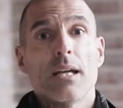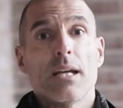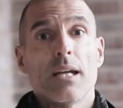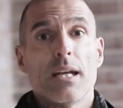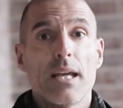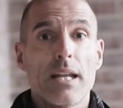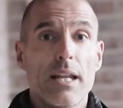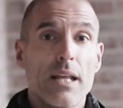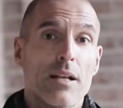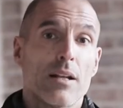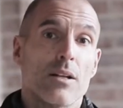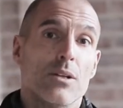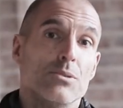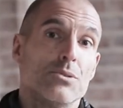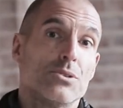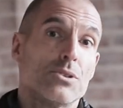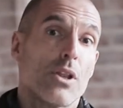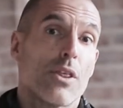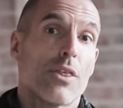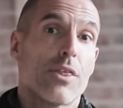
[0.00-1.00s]
It includes
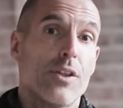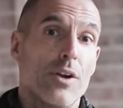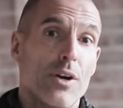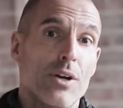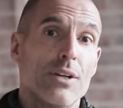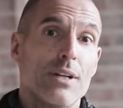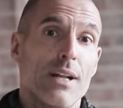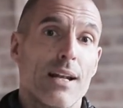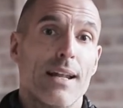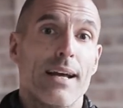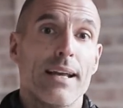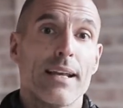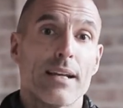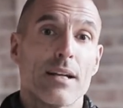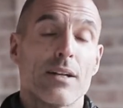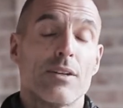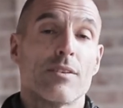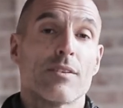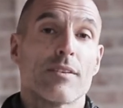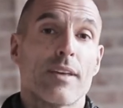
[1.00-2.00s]
30
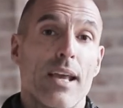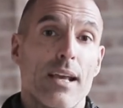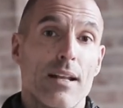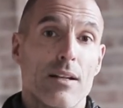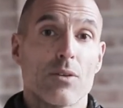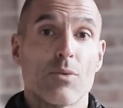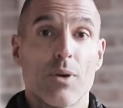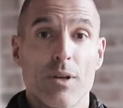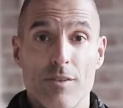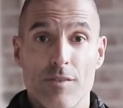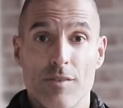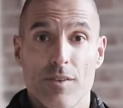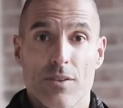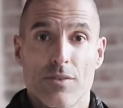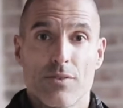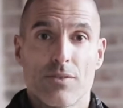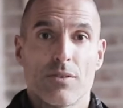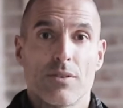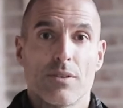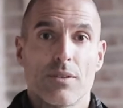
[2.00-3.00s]
Likert scale
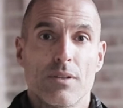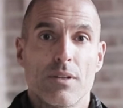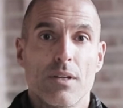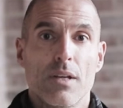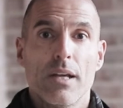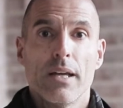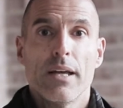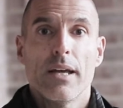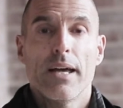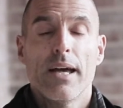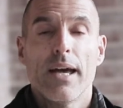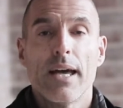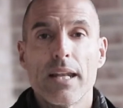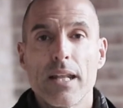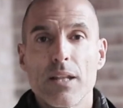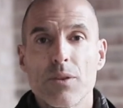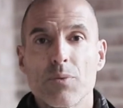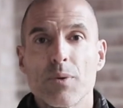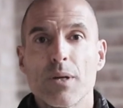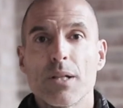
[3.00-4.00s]
questions, and
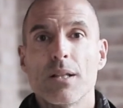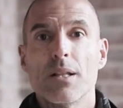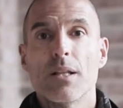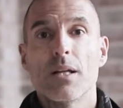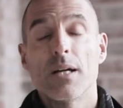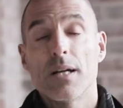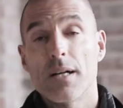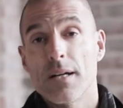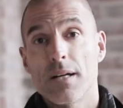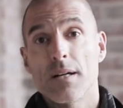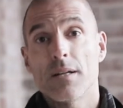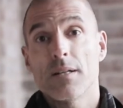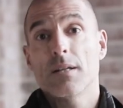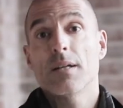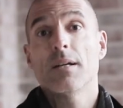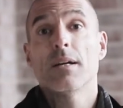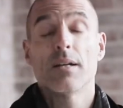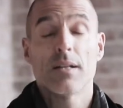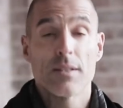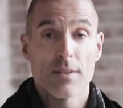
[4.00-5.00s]
it will
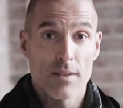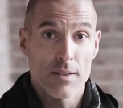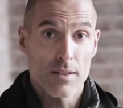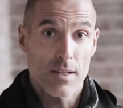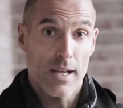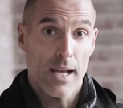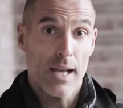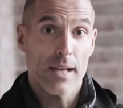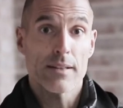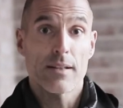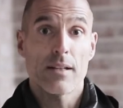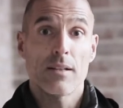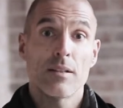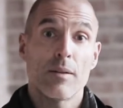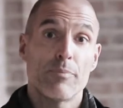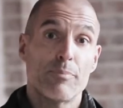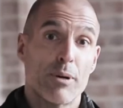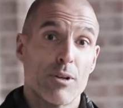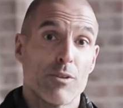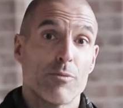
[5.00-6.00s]
handle
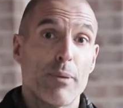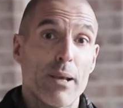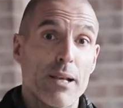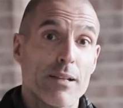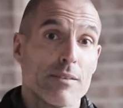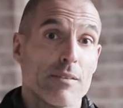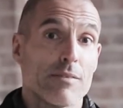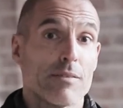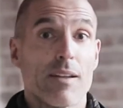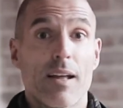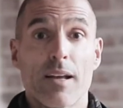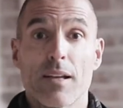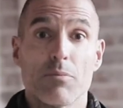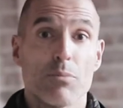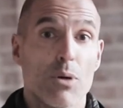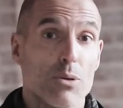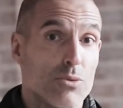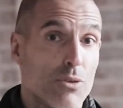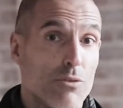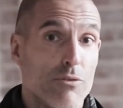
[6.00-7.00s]
perspectives like
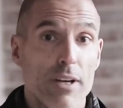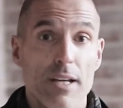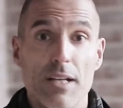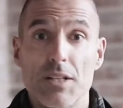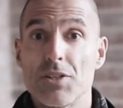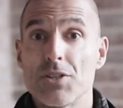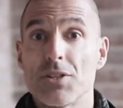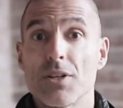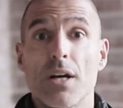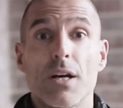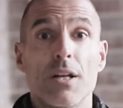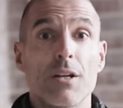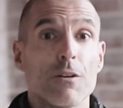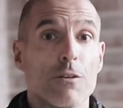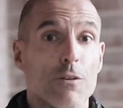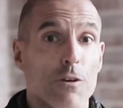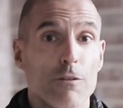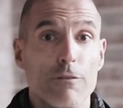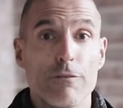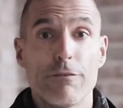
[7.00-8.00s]
motivation,
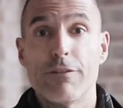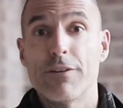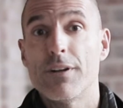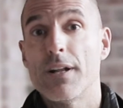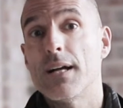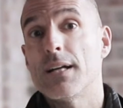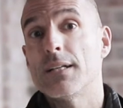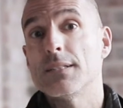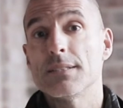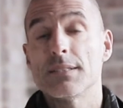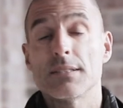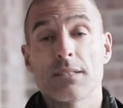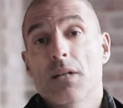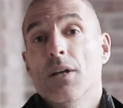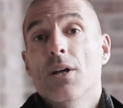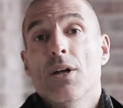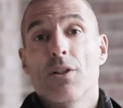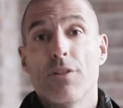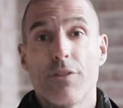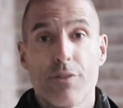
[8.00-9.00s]
confidence,
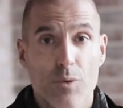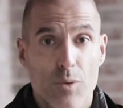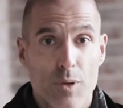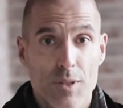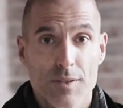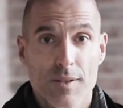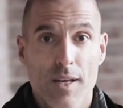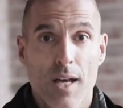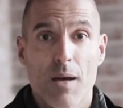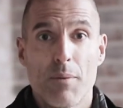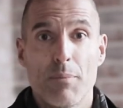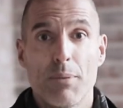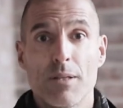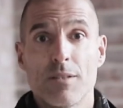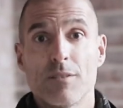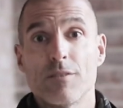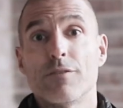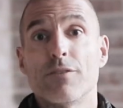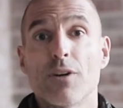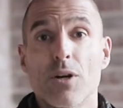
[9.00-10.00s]
thought
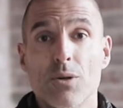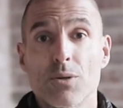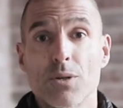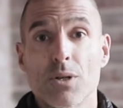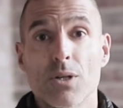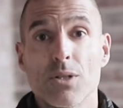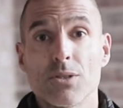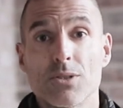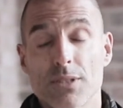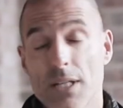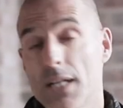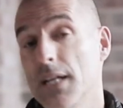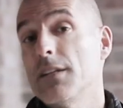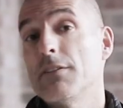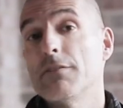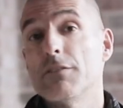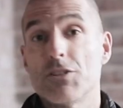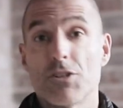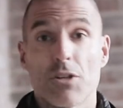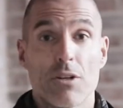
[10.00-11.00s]
habits, focus,
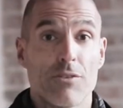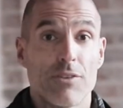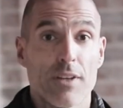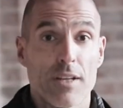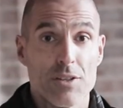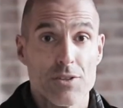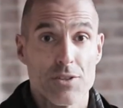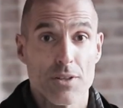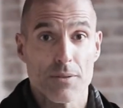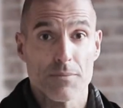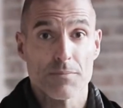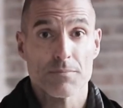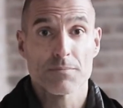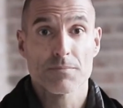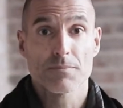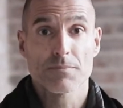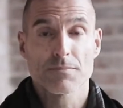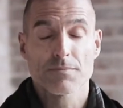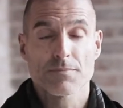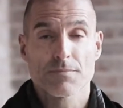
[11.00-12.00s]
and visualization.
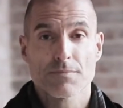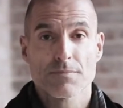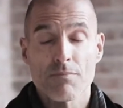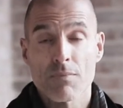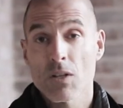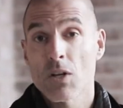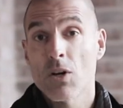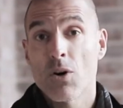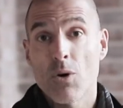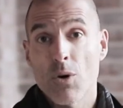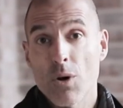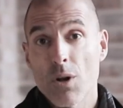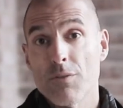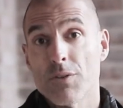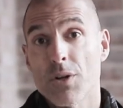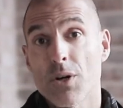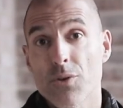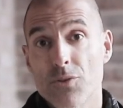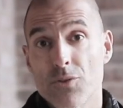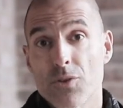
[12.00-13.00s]
All of
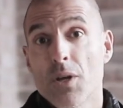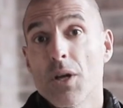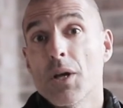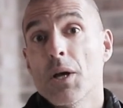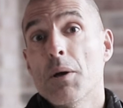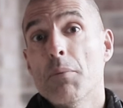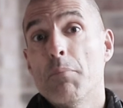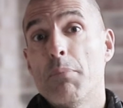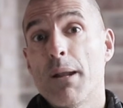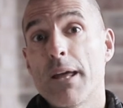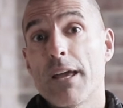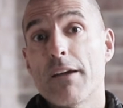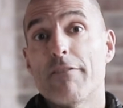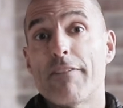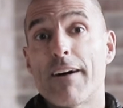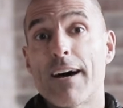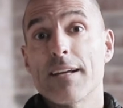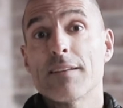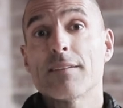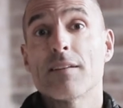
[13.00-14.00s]
those play a
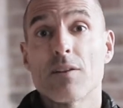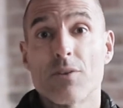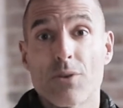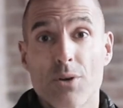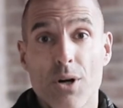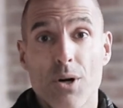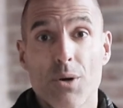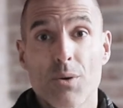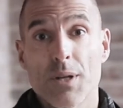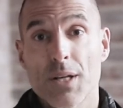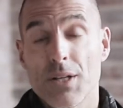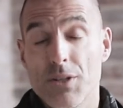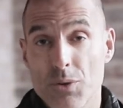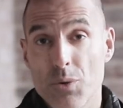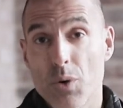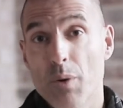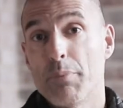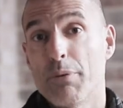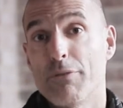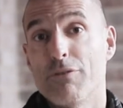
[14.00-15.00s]
vital role in
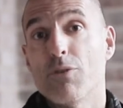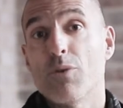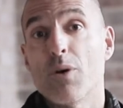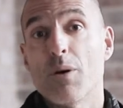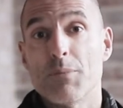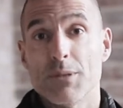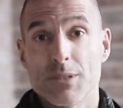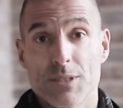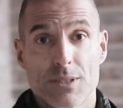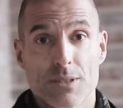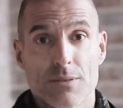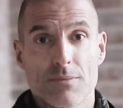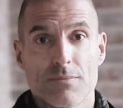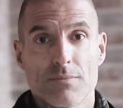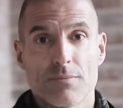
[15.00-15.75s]
your performance.